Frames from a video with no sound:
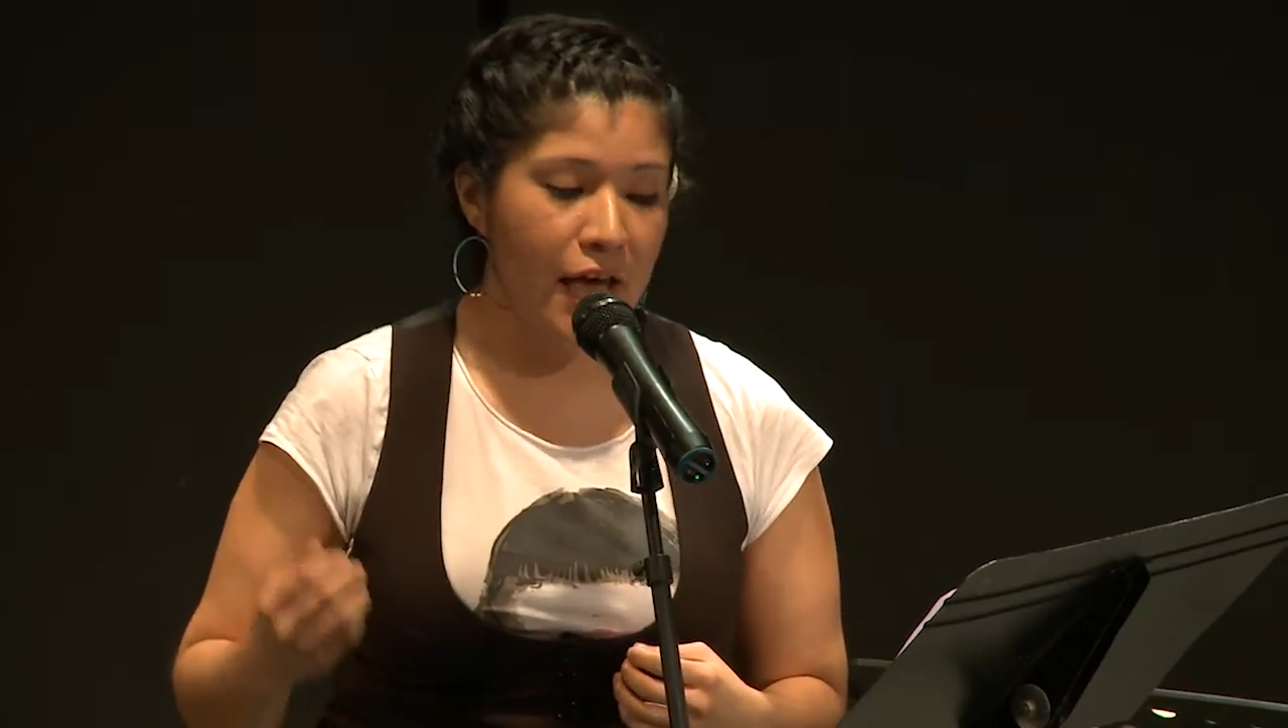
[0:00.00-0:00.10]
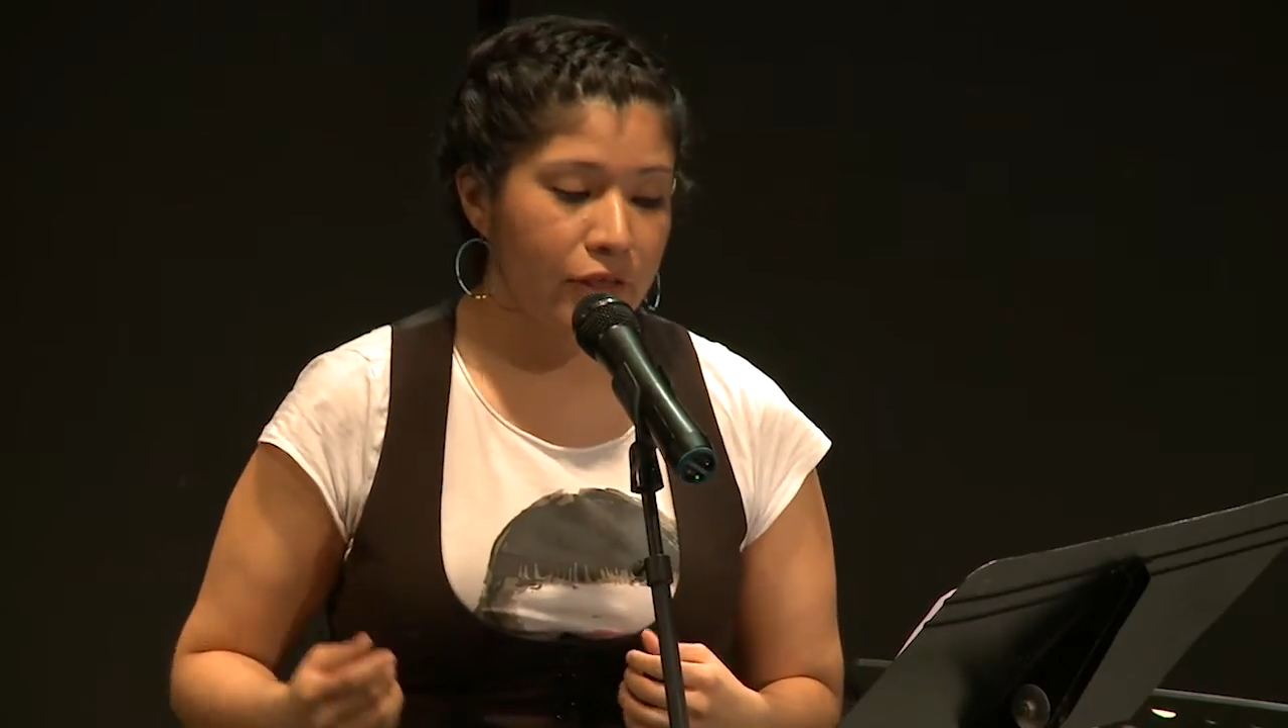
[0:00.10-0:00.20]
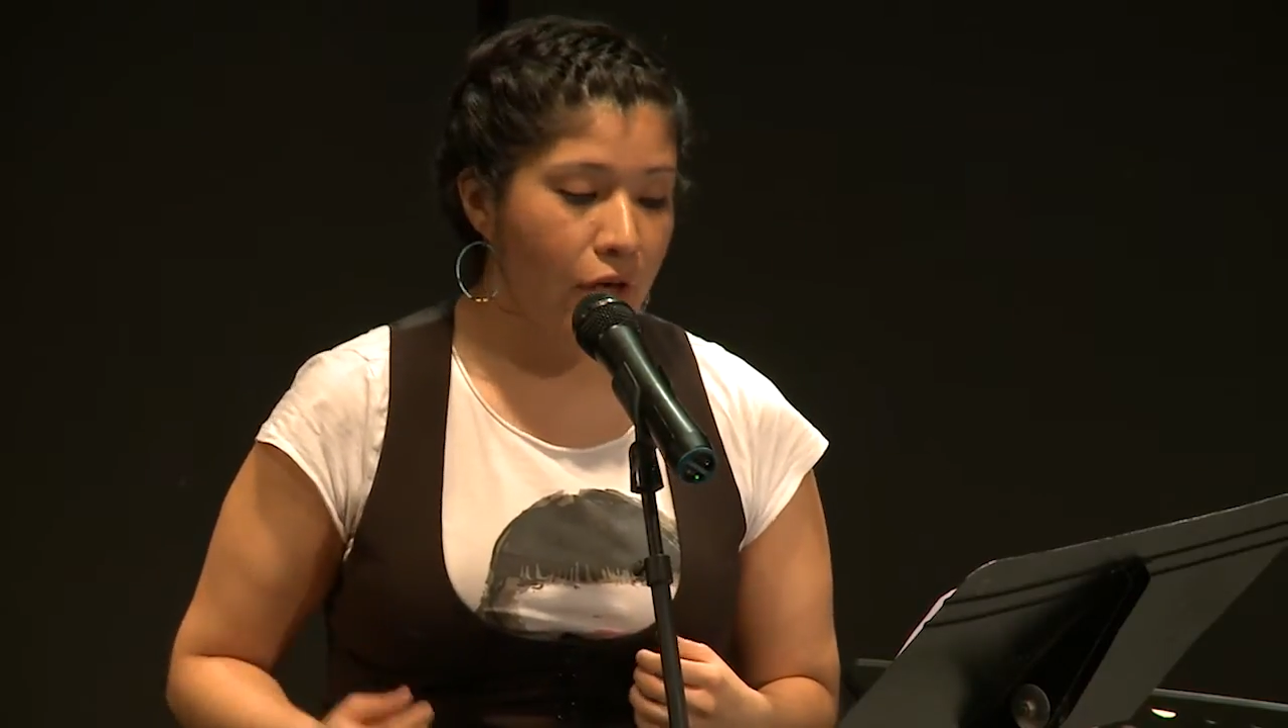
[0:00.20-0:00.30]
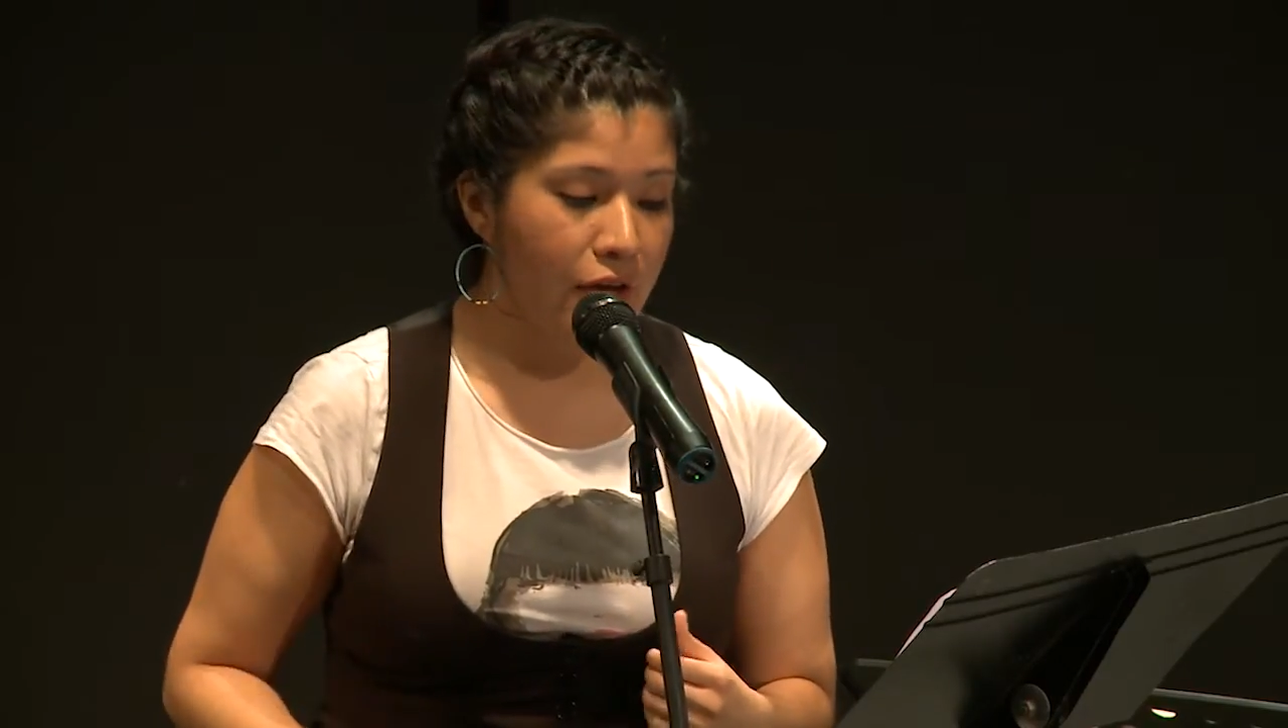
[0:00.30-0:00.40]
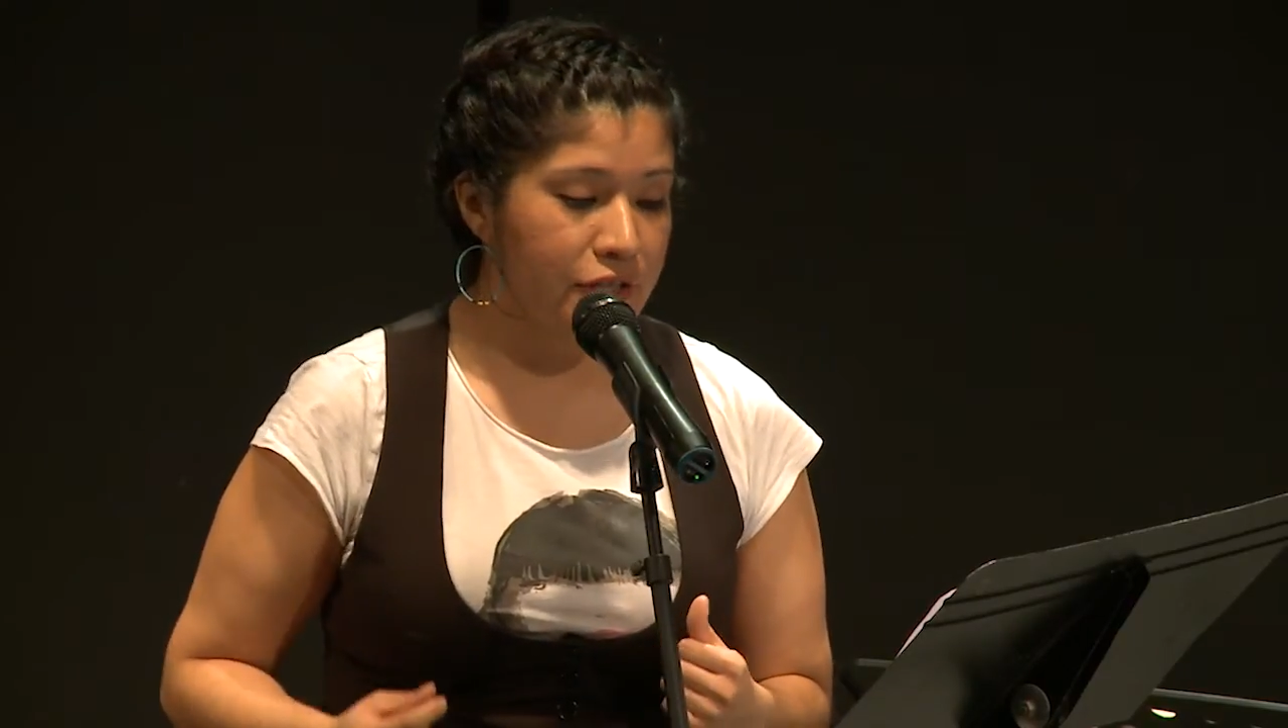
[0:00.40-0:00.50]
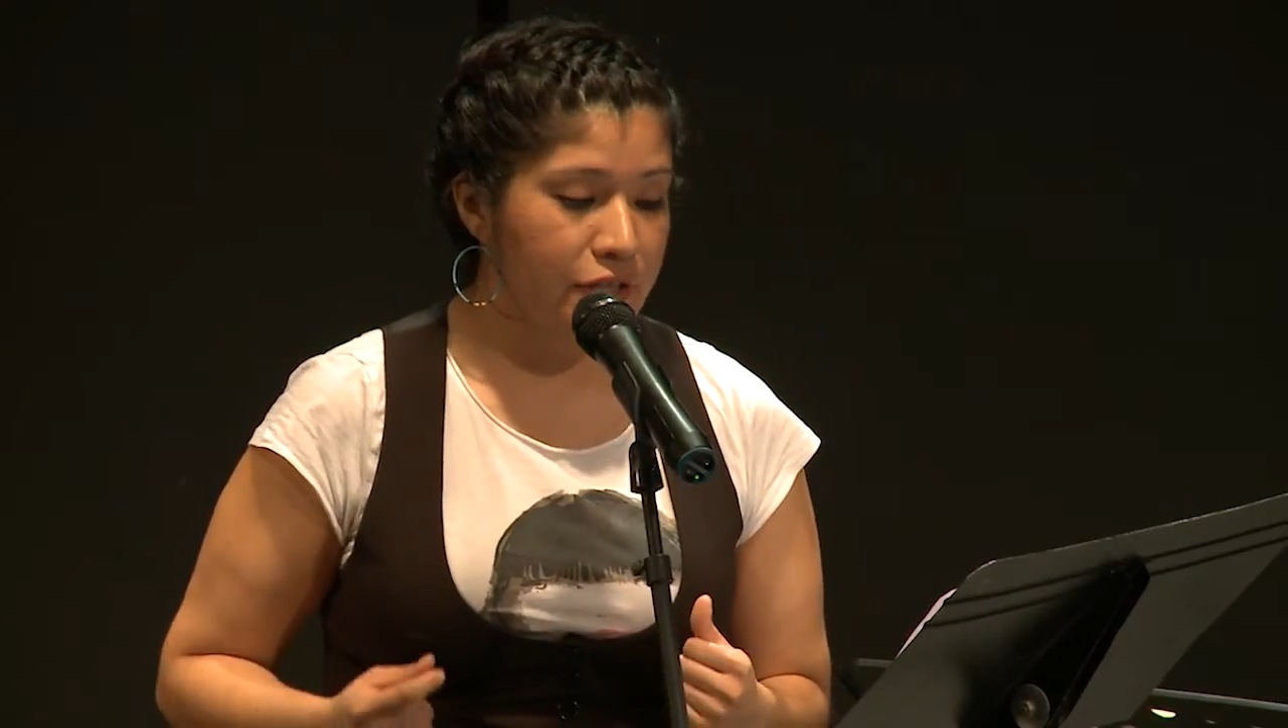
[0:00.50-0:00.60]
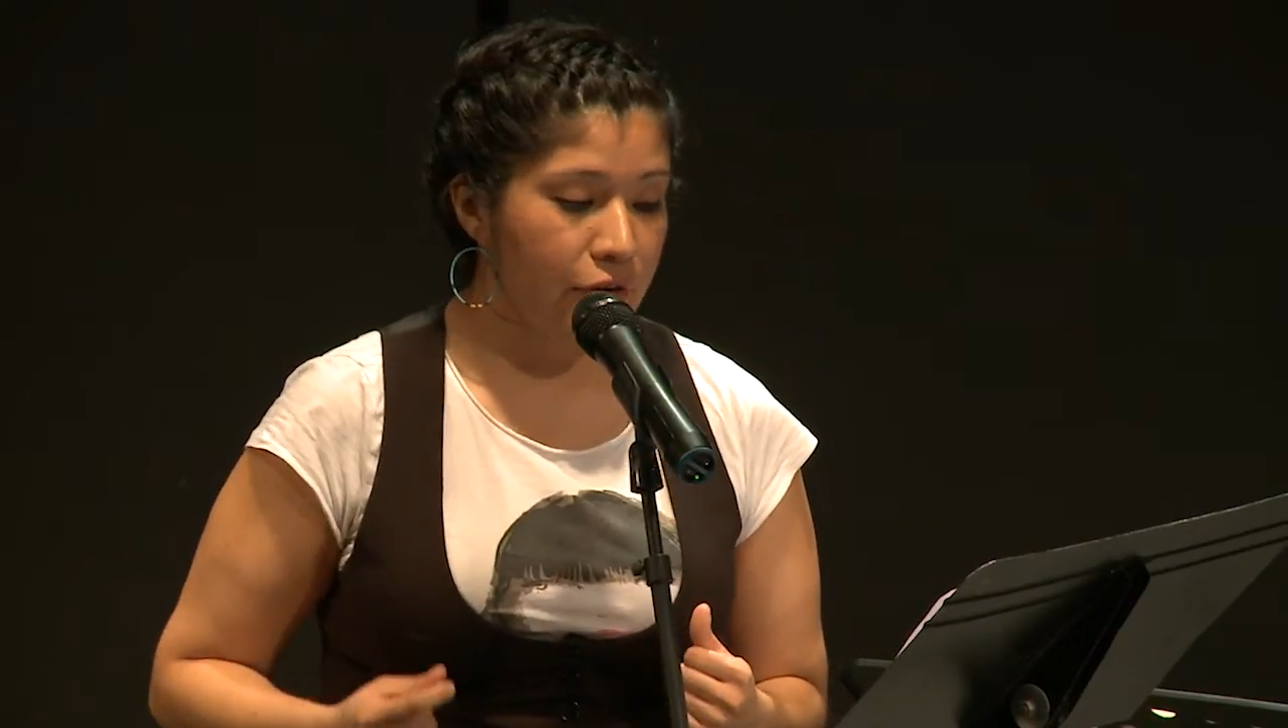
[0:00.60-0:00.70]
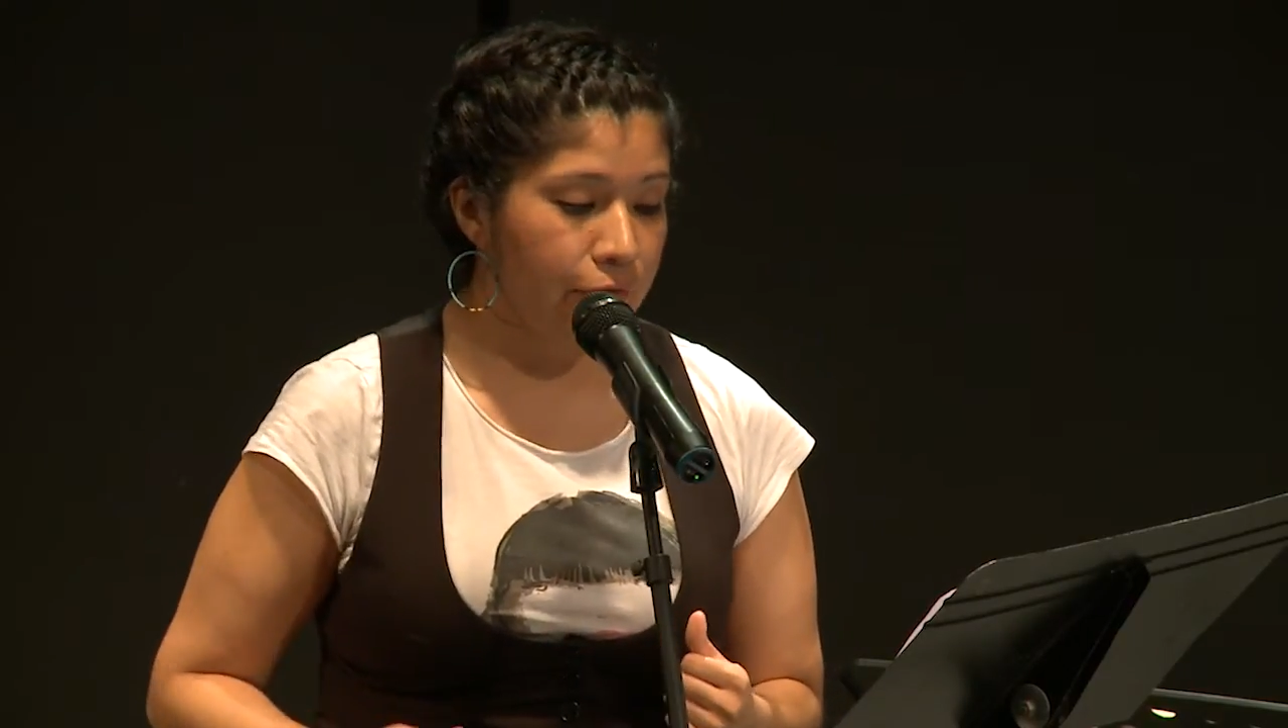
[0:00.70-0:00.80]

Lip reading: I lost